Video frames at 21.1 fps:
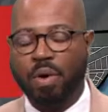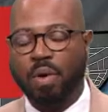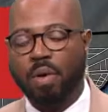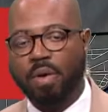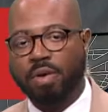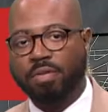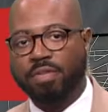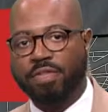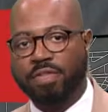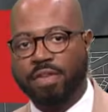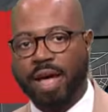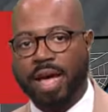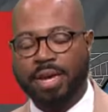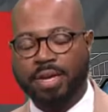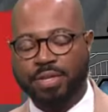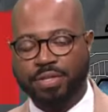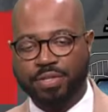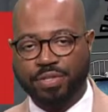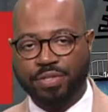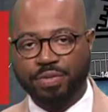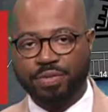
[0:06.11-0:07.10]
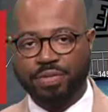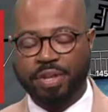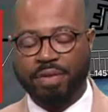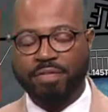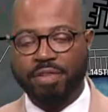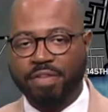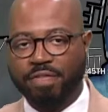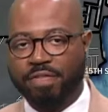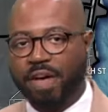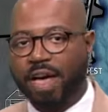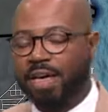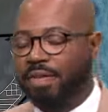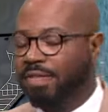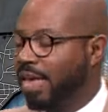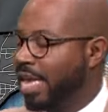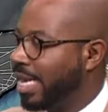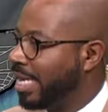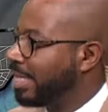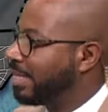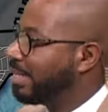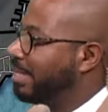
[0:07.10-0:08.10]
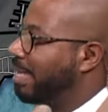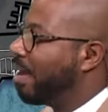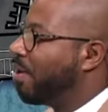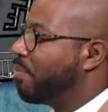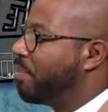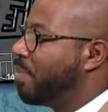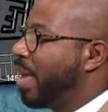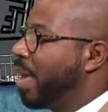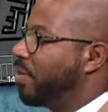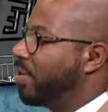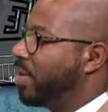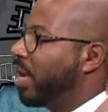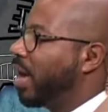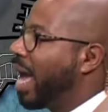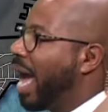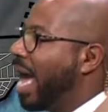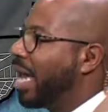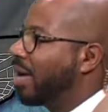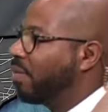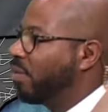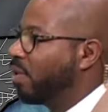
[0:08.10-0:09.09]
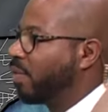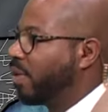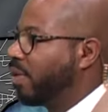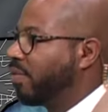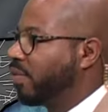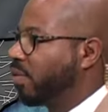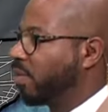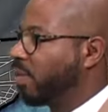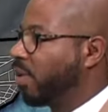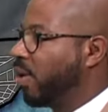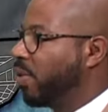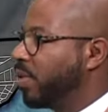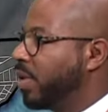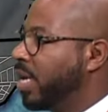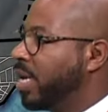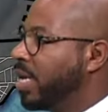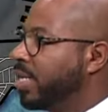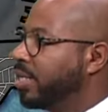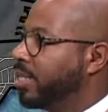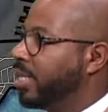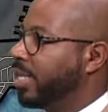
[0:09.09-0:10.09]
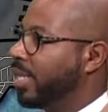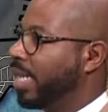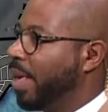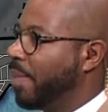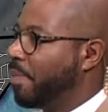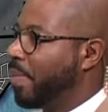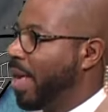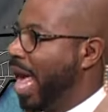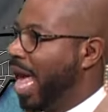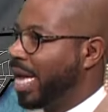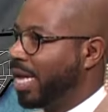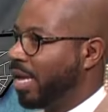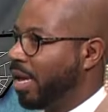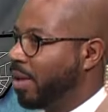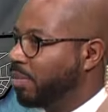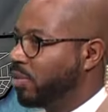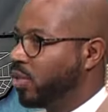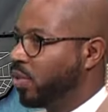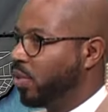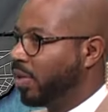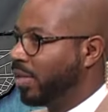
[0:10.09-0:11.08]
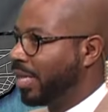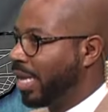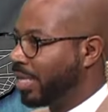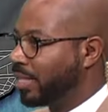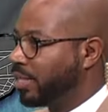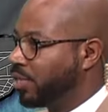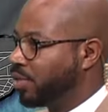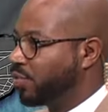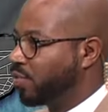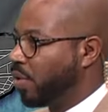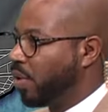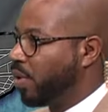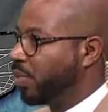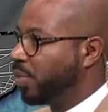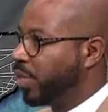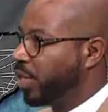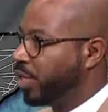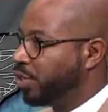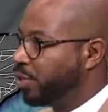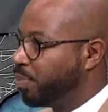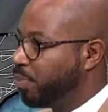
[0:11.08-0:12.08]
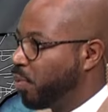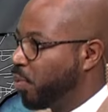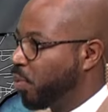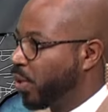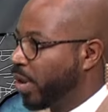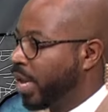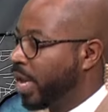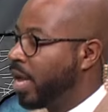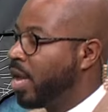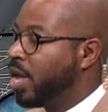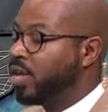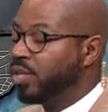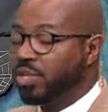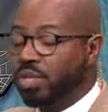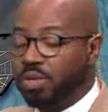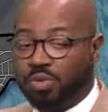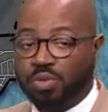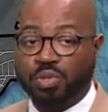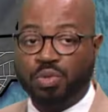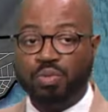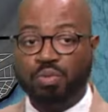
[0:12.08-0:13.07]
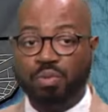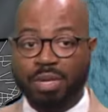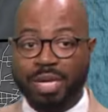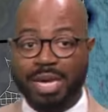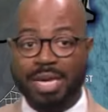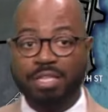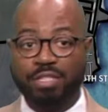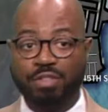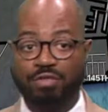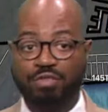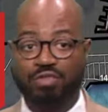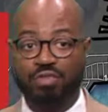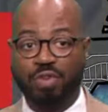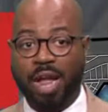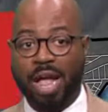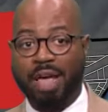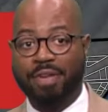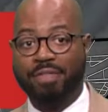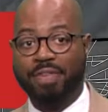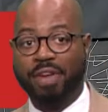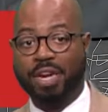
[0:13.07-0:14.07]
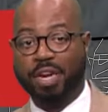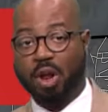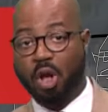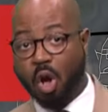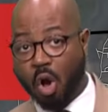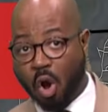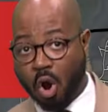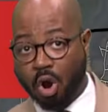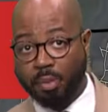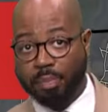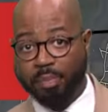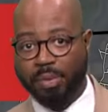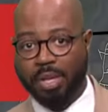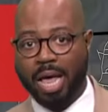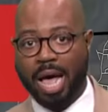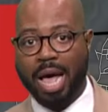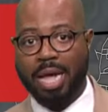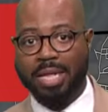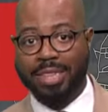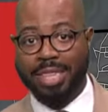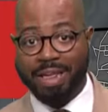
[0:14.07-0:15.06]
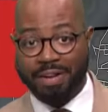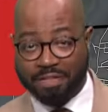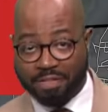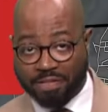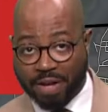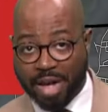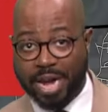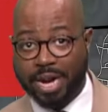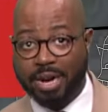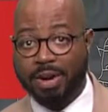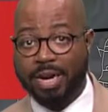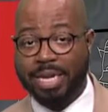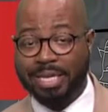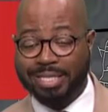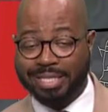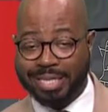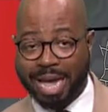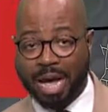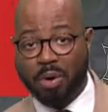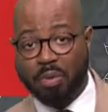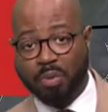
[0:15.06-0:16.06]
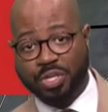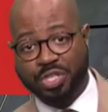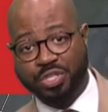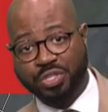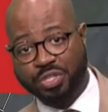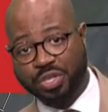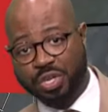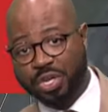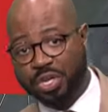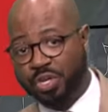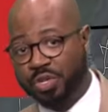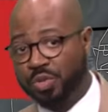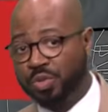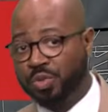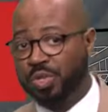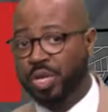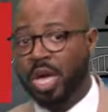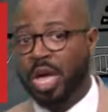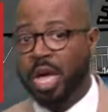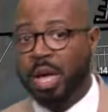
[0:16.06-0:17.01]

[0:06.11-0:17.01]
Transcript: on fire. So 75 heading southbound near Ottawa River Road, seeing that back up to Alexis Road this morning. So two lanes of traffic are blocked. That fire is out, which is good news,